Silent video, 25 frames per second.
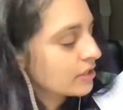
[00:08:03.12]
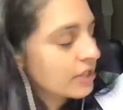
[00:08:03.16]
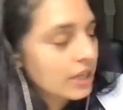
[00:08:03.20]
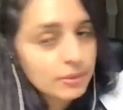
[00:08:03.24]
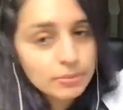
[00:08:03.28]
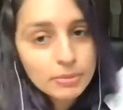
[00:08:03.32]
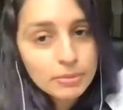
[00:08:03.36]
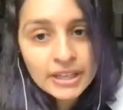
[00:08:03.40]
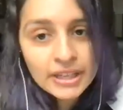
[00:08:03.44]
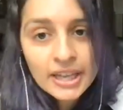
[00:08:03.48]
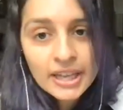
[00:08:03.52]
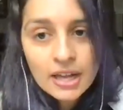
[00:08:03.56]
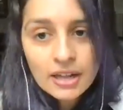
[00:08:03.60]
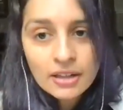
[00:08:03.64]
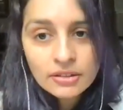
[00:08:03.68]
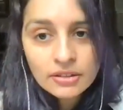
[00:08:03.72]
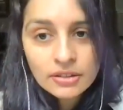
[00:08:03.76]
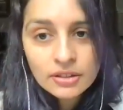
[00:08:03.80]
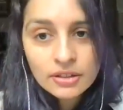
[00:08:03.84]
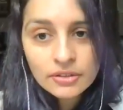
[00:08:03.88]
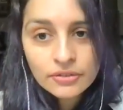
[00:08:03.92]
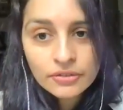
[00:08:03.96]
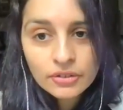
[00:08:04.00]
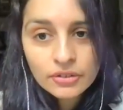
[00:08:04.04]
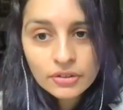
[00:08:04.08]
check my
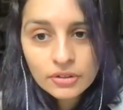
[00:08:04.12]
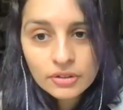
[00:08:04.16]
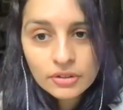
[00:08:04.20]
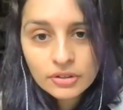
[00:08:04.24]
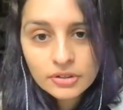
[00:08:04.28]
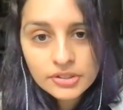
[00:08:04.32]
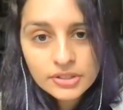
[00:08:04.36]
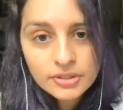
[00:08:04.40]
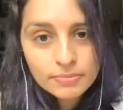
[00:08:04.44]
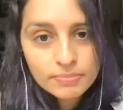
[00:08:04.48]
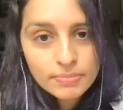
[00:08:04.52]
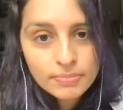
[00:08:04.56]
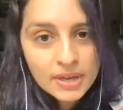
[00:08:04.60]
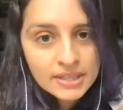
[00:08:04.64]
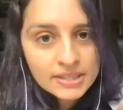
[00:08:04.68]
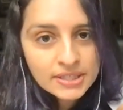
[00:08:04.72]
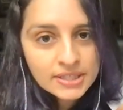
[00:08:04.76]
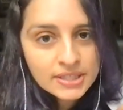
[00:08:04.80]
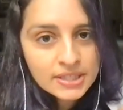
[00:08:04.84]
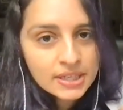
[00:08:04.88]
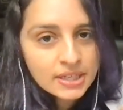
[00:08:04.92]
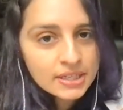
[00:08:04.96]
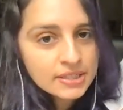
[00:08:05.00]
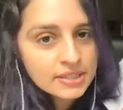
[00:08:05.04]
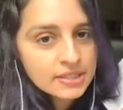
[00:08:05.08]
calendar for some pet
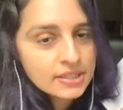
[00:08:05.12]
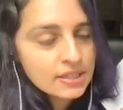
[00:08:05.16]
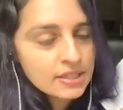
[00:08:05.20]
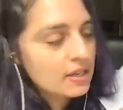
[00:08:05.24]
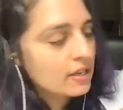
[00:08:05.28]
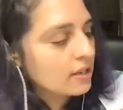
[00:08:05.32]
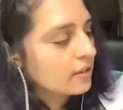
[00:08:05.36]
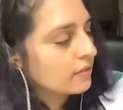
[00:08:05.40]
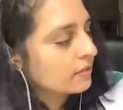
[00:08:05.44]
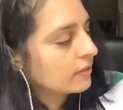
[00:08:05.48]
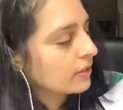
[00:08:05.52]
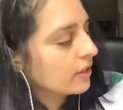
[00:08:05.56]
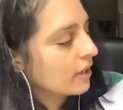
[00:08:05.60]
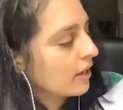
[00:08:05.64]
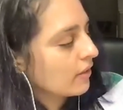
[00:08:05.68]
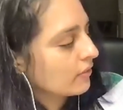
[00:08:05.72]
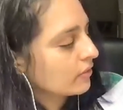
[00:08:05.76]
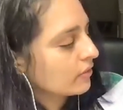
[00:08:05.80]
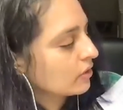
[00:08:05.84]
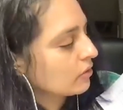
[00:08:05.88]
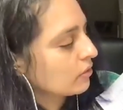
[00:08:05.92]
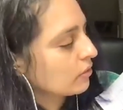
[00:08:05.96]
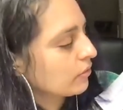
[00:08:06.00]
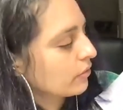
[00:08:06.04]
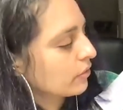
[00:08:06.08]
sitting stuff that I have
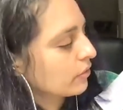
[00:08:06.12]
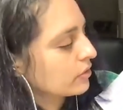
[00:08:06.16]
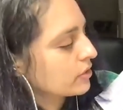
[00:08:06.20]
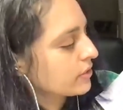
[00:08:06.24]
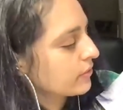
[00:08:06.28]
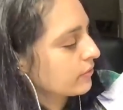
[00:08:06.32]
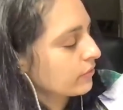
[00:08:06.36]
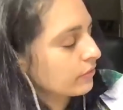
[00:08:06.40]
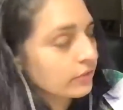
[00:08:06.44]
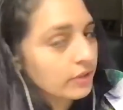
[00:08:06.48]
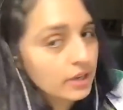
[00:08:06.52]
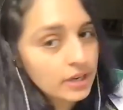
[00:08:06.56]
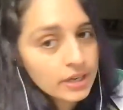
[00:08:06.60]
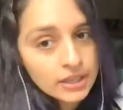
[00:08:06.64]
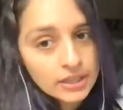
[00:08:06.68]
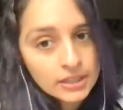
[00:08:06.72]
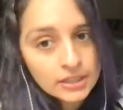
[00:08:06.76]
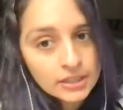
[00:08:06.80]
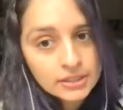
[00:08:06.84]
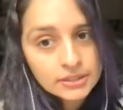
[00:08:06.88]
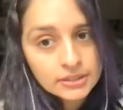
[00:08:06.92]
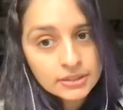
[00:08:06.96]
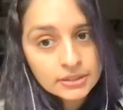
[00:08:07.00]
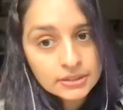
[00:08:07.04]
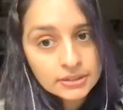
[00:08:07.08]
to do for some
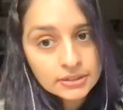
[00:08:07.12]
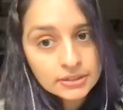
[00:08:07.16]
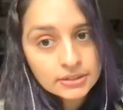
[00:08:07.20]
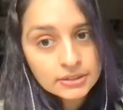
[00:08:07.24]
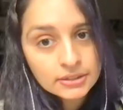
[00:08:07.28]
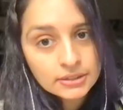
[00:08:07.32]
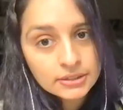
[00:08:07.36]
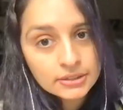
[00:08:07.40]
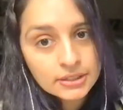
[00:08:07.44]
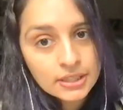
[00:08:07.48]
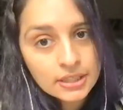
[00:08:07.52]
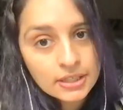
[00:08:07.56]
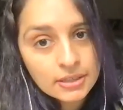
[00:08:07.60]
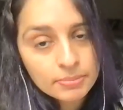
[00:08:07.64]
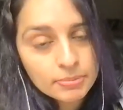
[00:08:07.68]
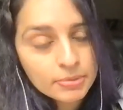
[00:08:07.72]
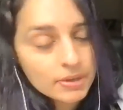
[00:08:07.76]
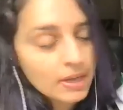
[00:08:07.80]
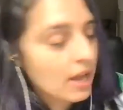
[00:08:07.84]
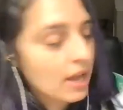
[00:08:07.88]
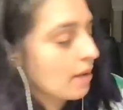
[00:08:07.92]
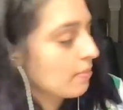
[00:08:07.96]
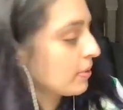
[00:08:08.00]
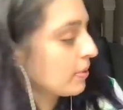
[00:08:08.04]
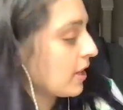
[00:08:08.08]
friends, set up
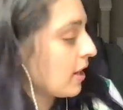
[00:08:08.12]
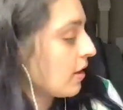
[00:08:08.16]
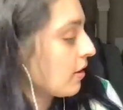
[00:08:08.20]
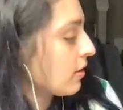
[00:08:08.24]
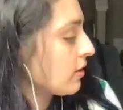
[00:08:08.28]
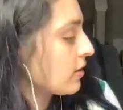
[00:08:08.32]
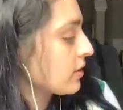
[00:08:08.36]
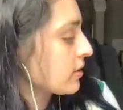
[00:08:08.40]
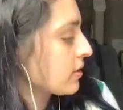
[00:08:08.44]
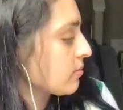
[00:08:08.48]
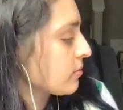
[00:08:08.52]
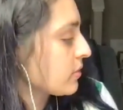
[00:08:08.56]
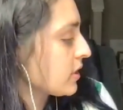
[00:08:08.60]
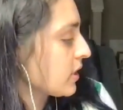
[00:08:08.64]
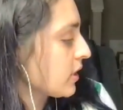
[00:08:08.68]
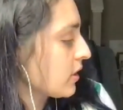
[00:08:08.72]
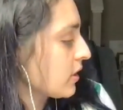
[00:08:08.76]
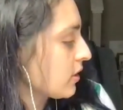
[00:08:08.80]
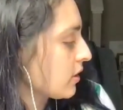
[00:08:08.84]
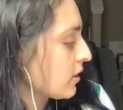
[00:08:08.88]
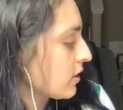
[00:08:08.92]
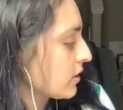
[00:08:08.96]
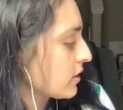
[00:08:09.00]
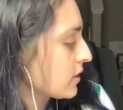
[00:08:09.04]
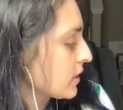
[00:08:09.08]
a happy hour, some
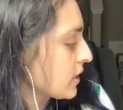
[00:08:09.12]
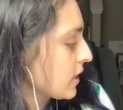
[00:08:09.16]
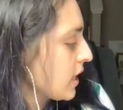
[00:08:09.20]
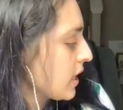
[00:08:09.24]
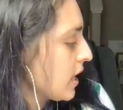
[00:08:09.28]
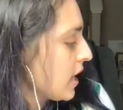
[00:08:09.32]
dinners.